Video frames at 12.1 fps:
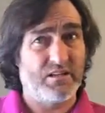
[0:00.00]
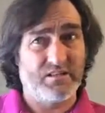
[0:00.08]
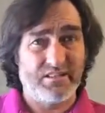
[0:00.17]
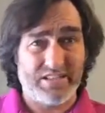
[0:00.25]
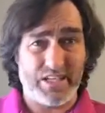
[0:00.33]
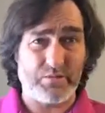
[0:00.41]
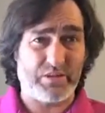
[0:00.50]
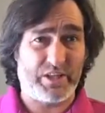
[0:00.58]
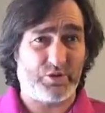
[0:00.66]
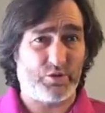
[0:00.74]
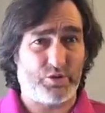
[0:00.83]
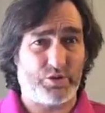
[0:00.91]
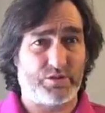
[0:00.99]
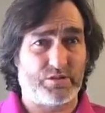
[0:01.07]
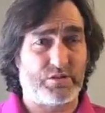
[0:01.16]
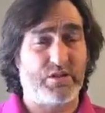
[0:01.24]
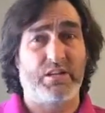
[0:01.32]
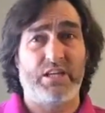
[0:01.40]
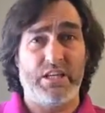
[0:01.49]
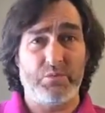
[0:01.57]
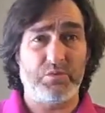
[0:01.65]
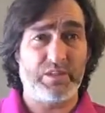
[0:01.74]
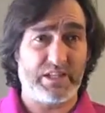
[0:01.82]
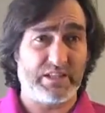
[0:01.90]
he will get hurt. He
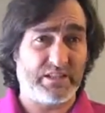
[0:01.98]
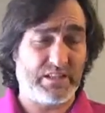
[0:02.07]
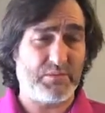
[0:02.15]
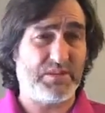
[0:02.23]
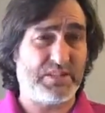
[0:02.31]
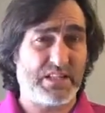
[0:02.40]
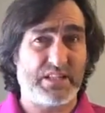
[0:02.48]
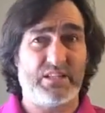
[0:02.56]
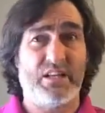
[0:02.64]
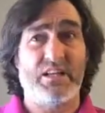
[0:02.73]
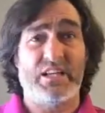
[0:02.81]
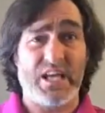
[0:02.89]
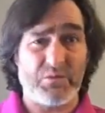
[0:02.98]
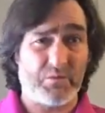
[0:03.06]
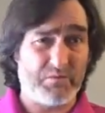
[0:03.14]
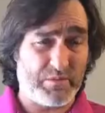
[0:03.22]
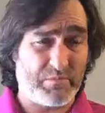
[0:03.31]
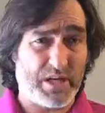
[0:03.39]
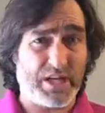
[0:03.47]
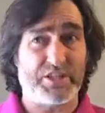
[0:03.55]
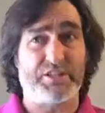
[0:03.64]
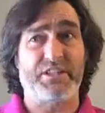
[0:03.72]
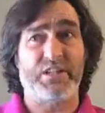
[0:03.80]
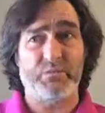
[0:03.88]
will get intimidated. He will be
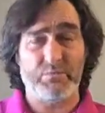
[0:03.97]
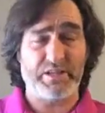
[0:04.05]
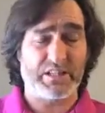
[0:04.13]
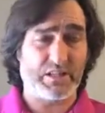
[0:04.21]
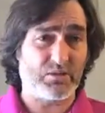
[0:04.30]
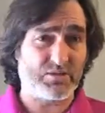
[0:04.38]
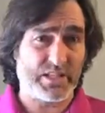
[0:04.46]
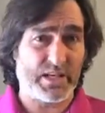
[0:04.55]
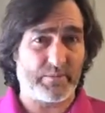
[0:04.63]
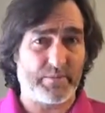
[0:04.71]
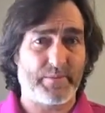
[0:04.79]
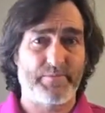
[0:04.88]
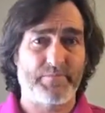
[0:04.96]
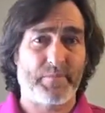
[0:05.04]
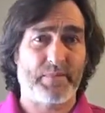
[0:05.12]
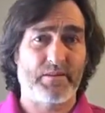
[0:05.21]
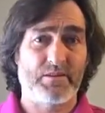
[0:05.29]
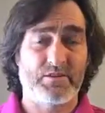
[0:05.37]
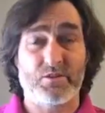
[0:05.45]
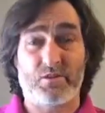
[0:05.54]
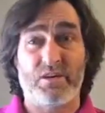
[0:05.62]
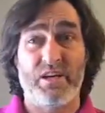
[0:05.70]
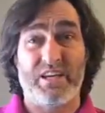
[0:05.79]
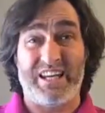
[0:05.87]
punished. He will be closed up.
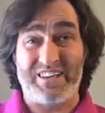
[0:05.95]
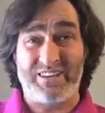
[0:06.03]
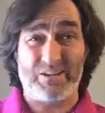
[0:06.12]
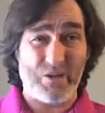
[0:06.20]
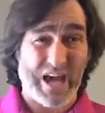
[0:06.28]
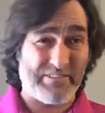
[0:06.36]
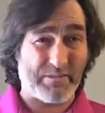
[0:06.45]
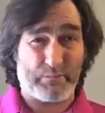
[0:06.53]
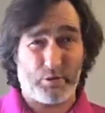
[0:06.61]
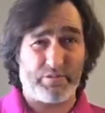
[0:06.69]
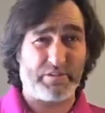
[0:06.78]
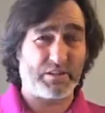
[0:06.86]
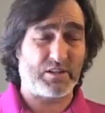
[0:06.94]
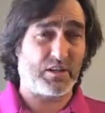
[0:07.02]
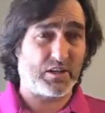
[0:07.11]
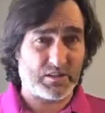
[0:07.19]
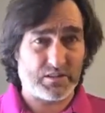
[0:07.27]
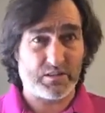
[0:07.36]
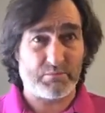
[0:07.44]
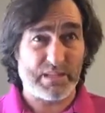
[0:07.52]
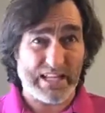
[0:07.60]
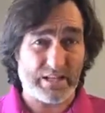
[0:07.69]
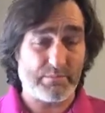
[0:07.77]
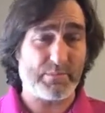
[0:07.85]
So either you have a perfect dog,
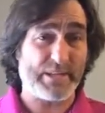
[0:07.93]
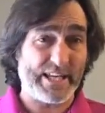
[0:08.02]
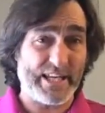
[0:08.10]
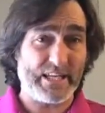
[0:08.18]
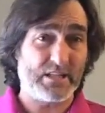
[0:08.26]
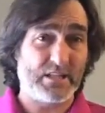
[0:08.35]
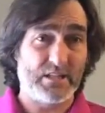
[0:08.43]
plug and play,